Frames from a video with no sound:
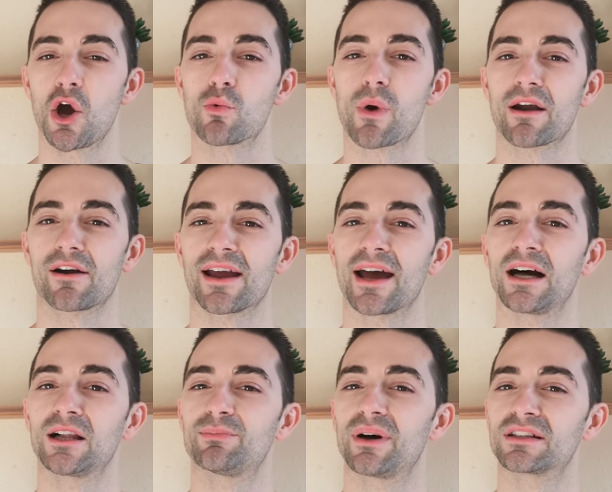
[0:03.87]
where I
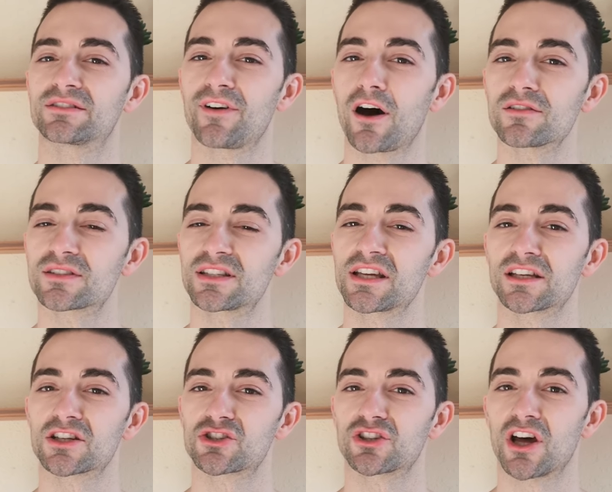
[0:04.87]
help advanced
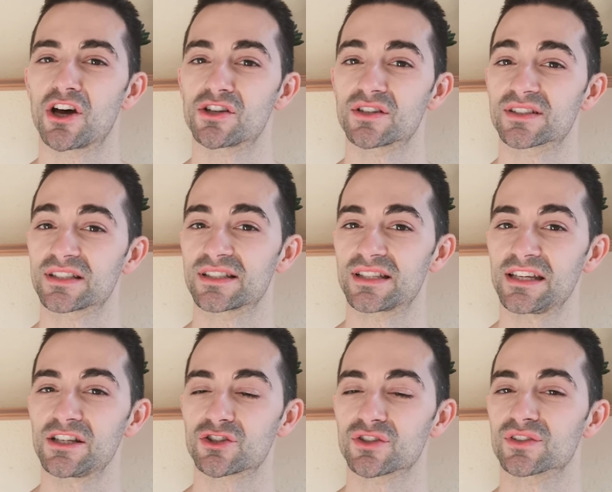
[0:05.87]
English learners and
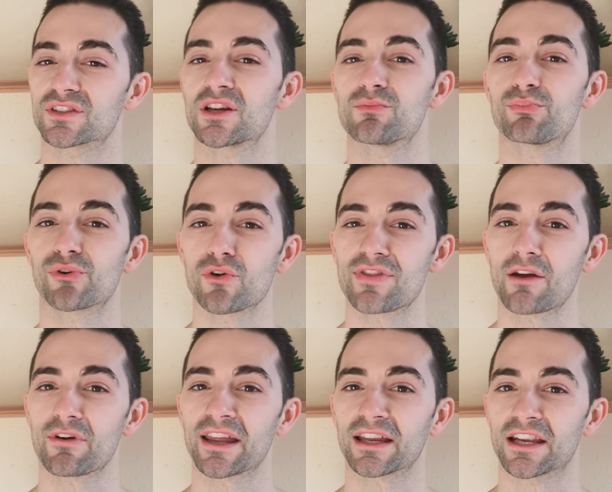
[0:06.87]
teachers improve
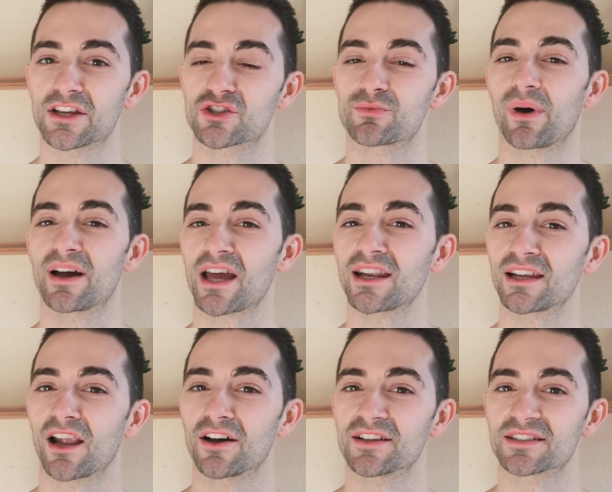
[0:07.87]
their English by
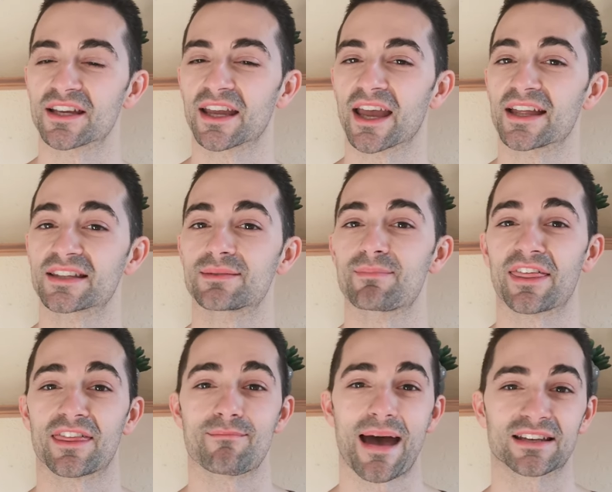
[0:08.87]
analysing its
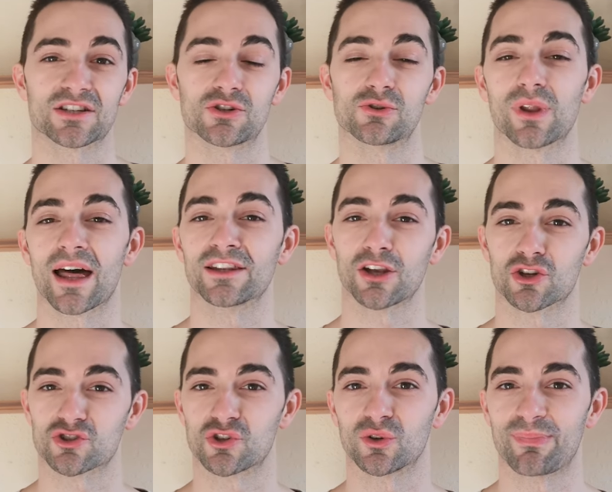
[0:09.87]
mathematical and
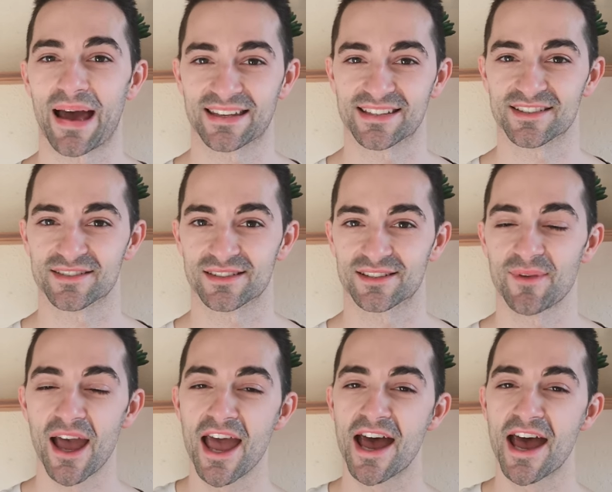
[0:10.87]
logical patterns.